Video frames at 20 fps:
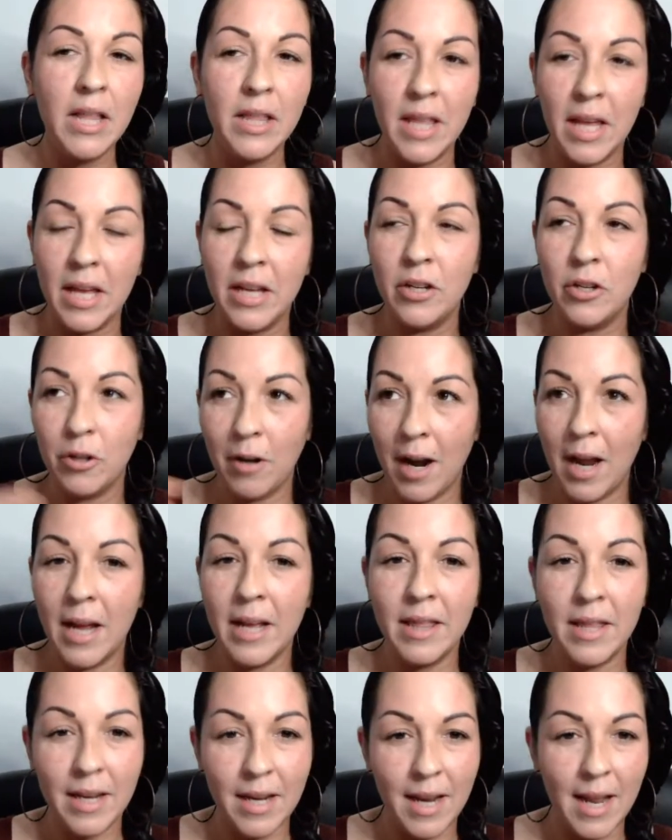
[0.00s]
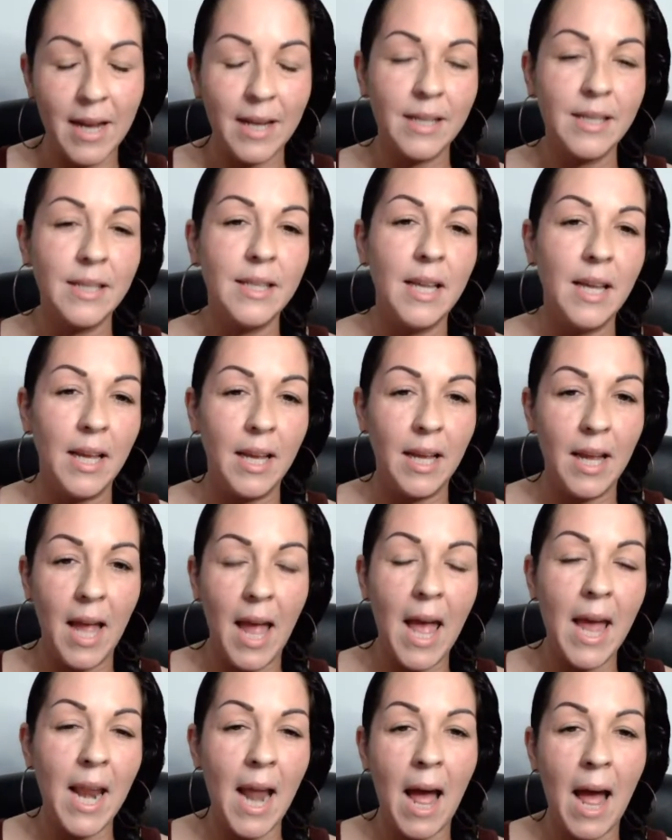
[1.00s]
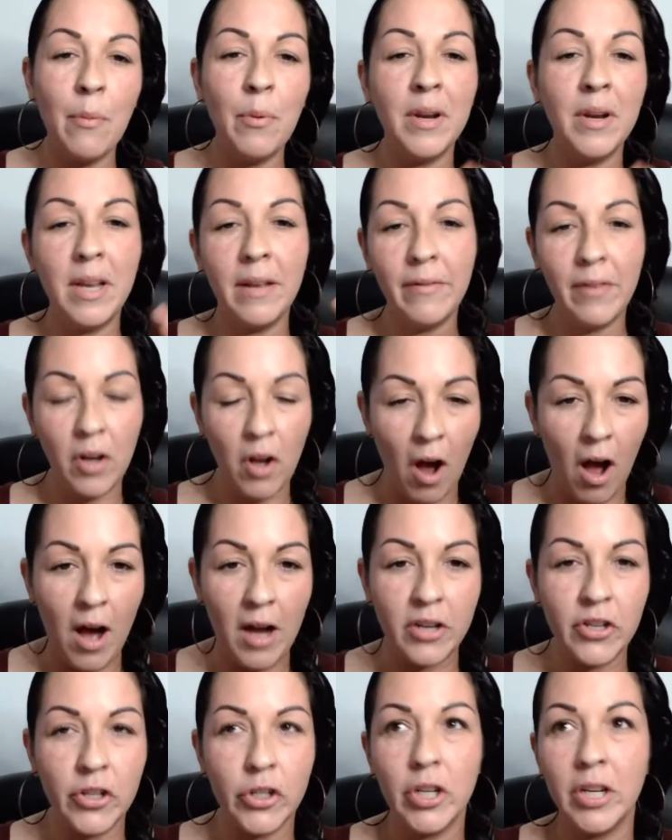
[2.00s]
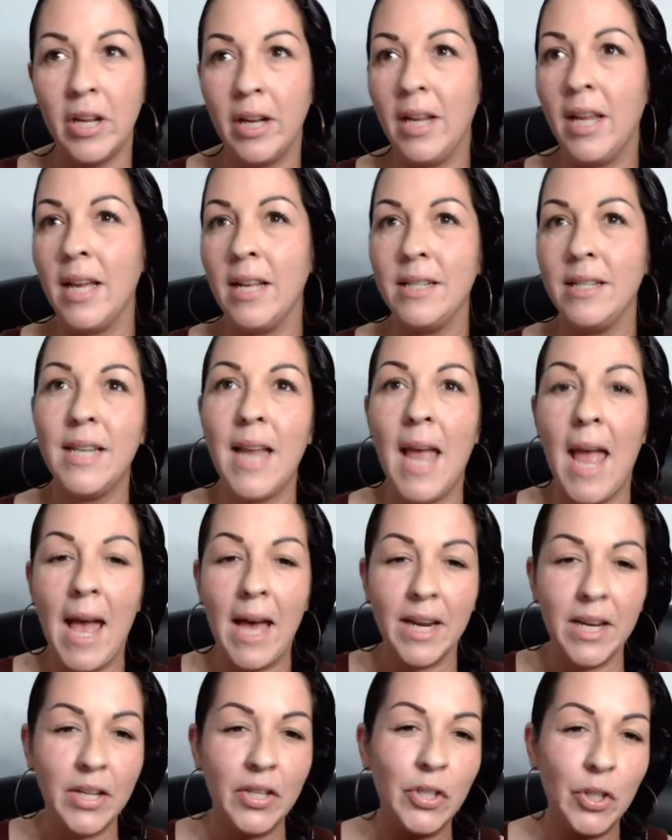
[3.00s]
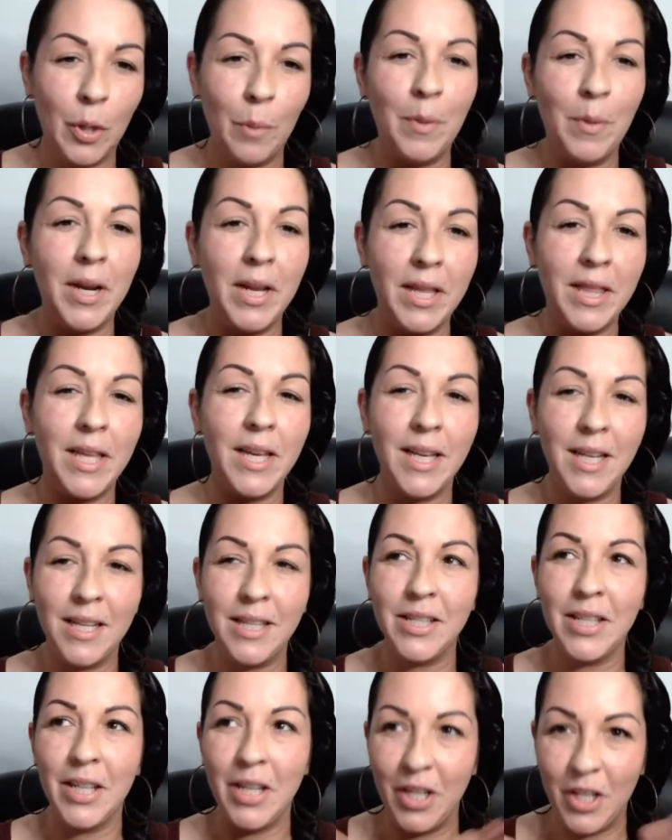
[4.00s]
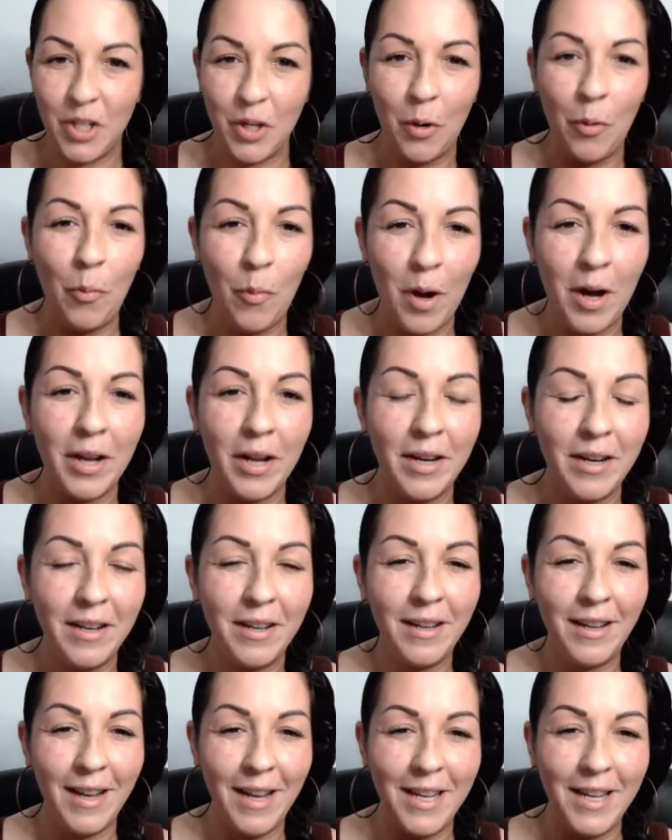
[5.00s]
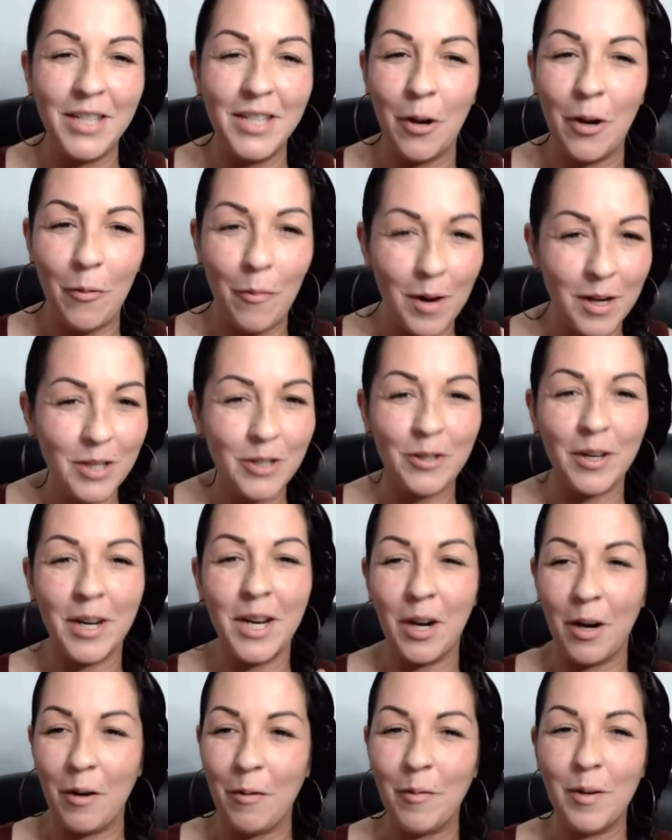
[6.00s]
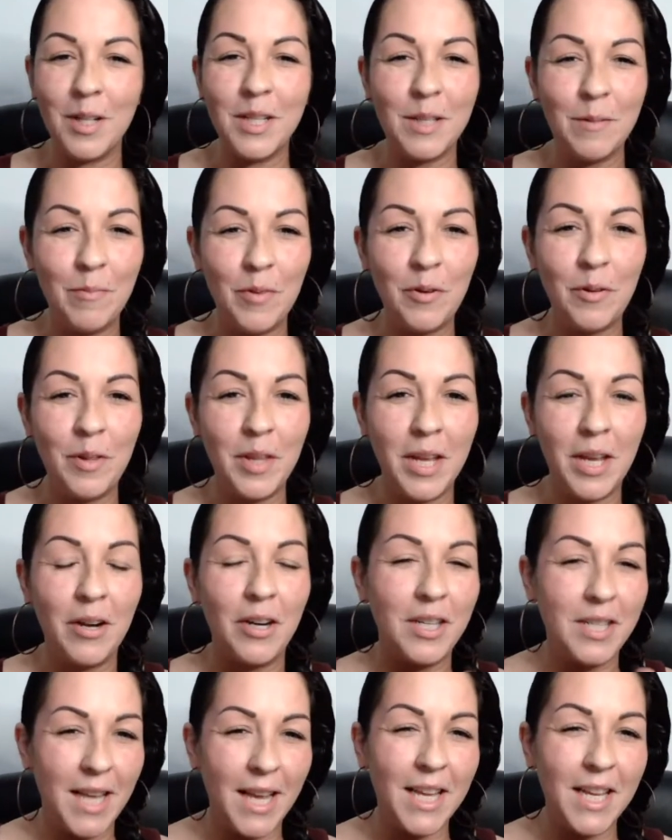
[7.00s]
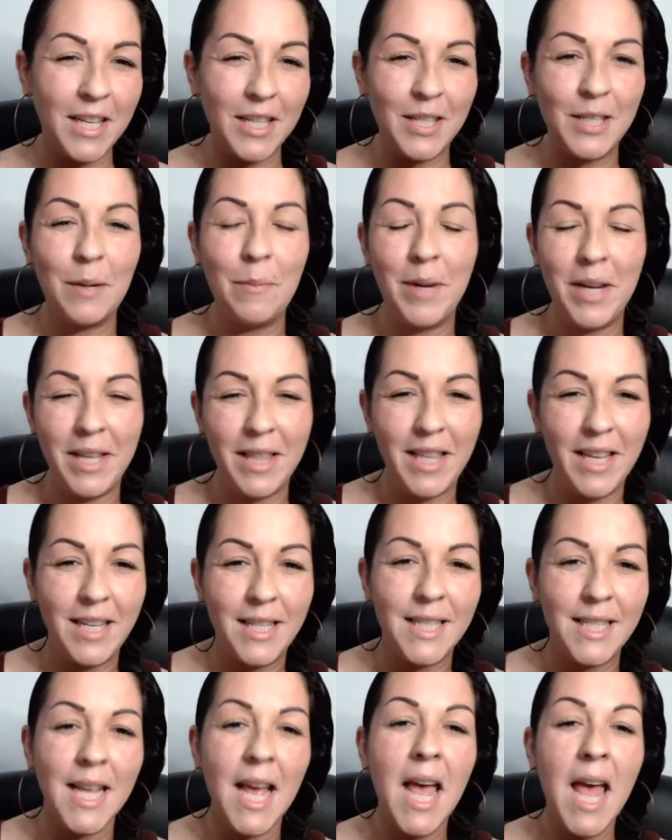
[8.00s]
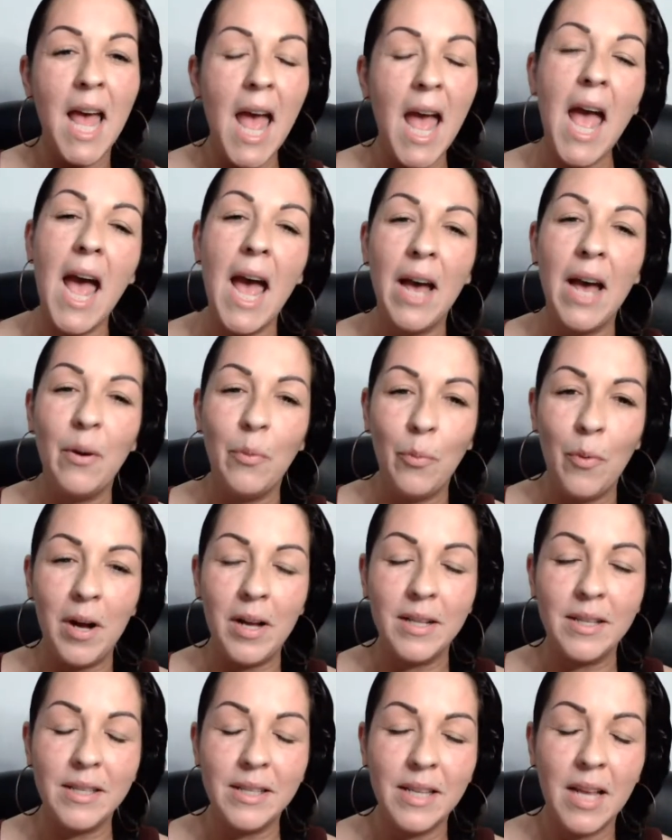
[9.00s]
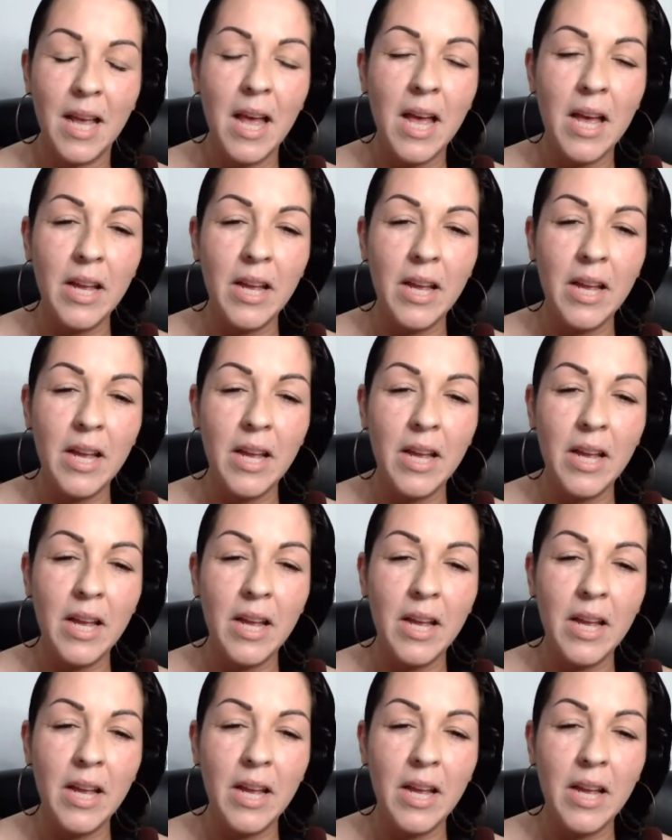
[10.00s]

Then try the next thing. And I would even caution against adding so many things into one into one drink or one smoothie, or taking so many things at once.